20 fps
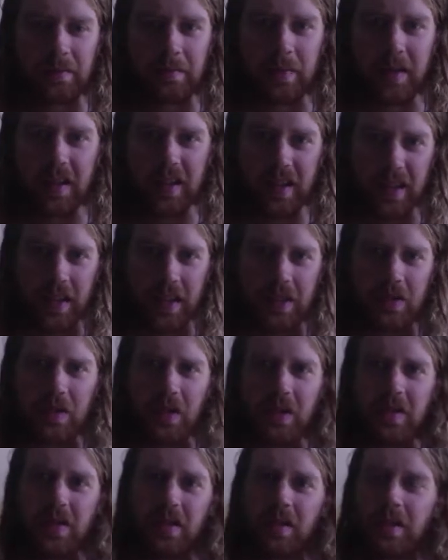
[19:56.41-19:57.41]
But yeah, so I
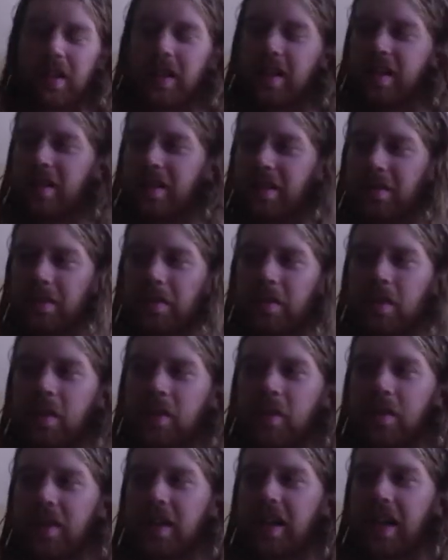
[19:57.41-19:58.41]
saw like some
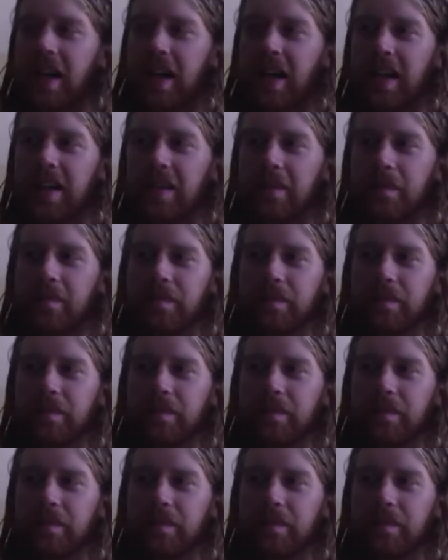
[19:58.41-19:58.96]
older guy,